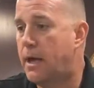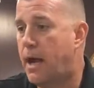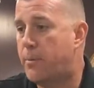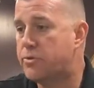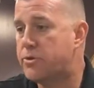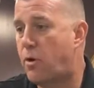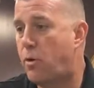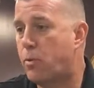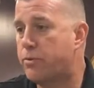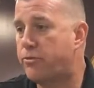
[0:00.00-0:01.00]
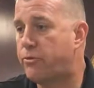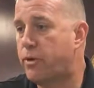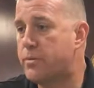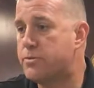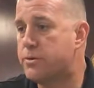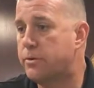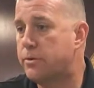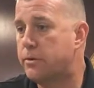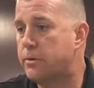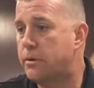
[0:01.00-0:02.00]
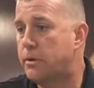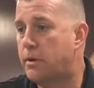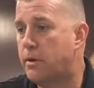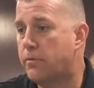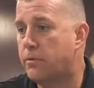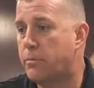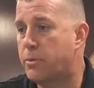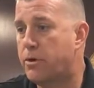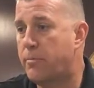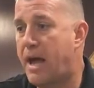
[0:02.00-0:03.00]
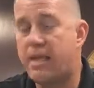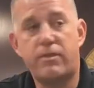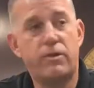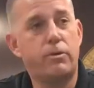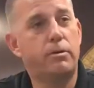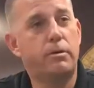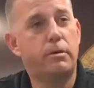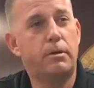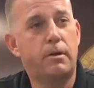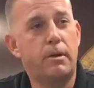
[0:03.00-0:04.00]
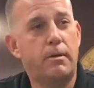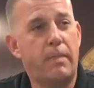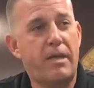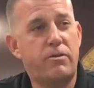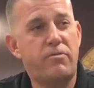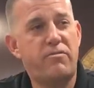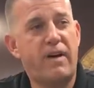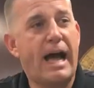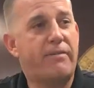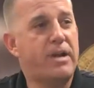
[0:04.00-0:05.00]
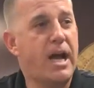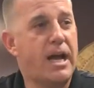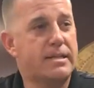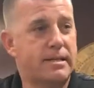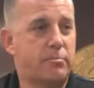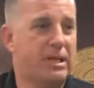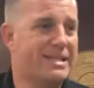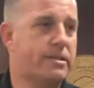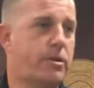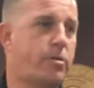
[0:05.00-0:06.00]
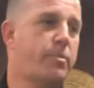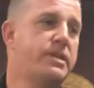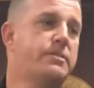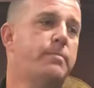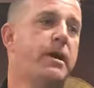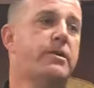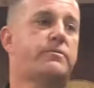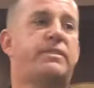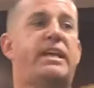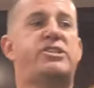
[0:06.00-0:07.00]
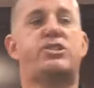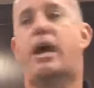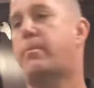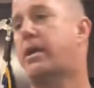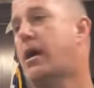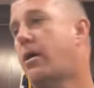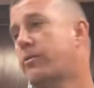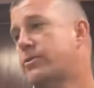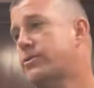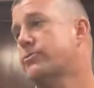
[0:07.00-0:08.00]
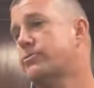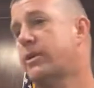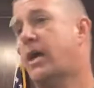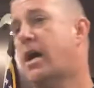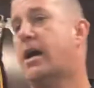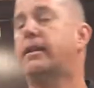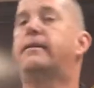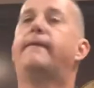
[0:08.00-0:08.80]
I'm going to start with a scripture for the book of Matthew. Matthew 5:9 said, "Blessed are the peacemakers, for they shall be called the children of God."